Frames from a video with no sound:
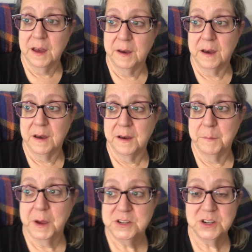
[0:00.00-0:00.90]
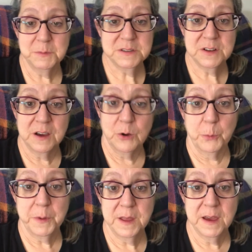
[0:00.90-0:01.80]
My gym is not
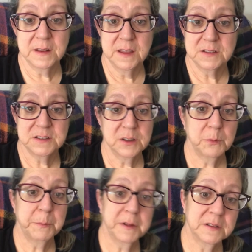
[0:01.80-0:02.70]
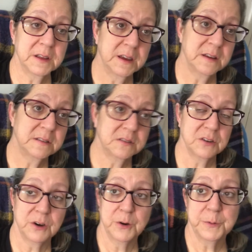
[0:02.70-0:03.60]
open yet. They're still building it.
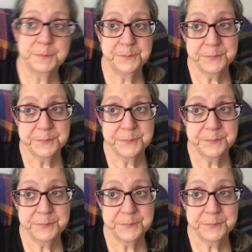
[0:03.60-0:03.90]
So